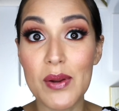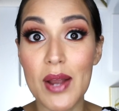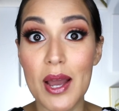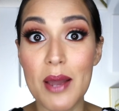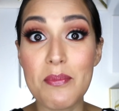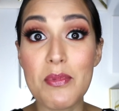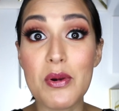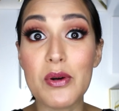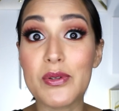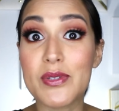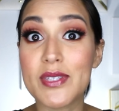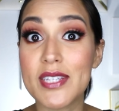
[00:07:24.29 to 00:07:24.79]
I
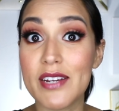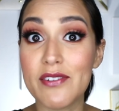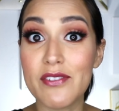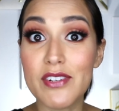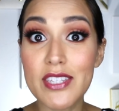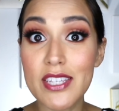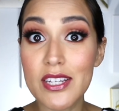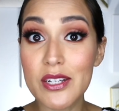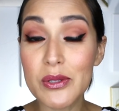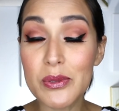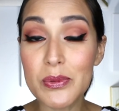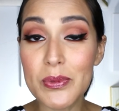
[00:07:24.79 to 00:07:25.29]
post every
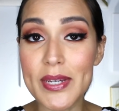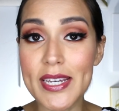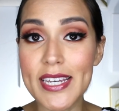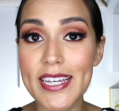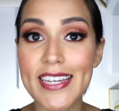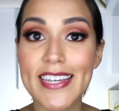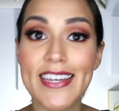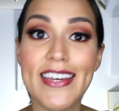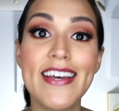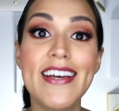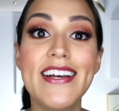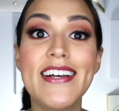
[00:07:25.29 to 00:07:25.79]
single
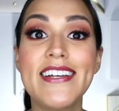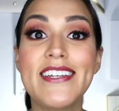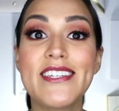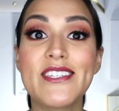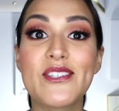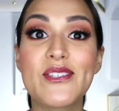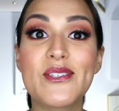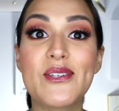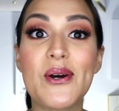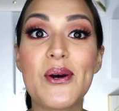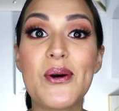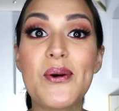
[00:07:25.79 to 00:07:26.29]
week,
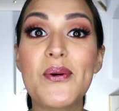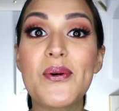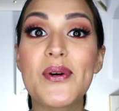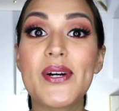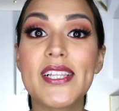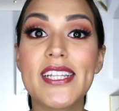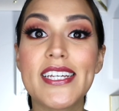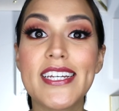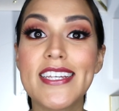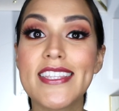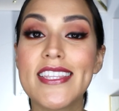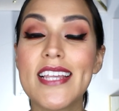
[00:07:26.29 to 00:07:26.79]
so
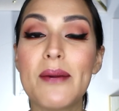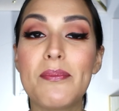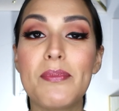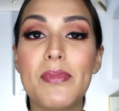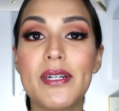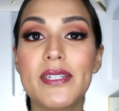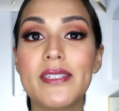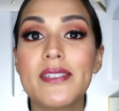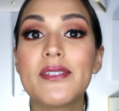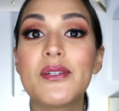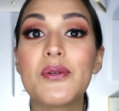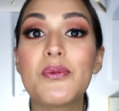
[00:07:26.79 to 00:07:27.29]
clicking that
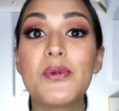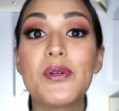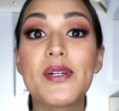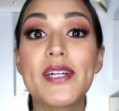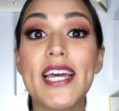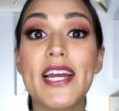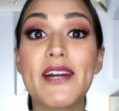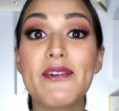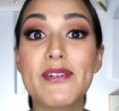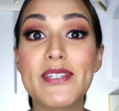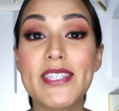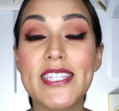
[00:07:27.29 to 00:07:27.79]
button will
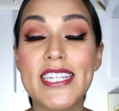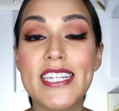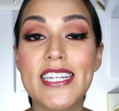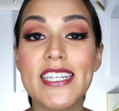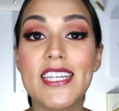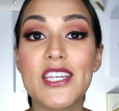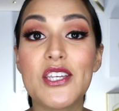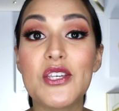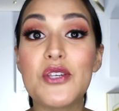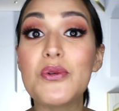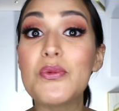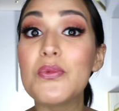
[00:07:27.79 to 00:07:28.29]
guarantee
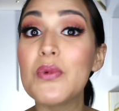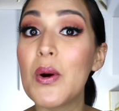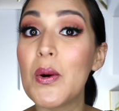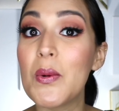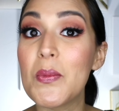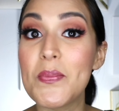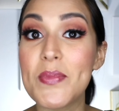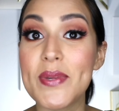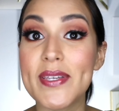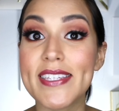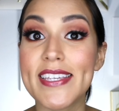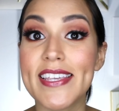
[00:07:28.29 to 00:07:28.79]
that you won't
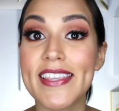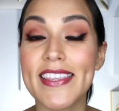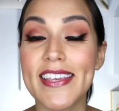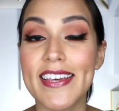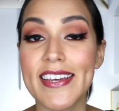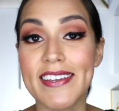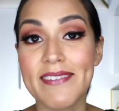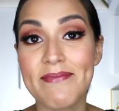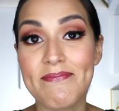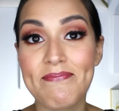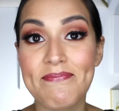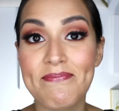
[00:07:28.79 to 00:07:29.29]
miss a
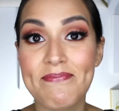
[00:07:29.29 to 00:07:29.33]
thing.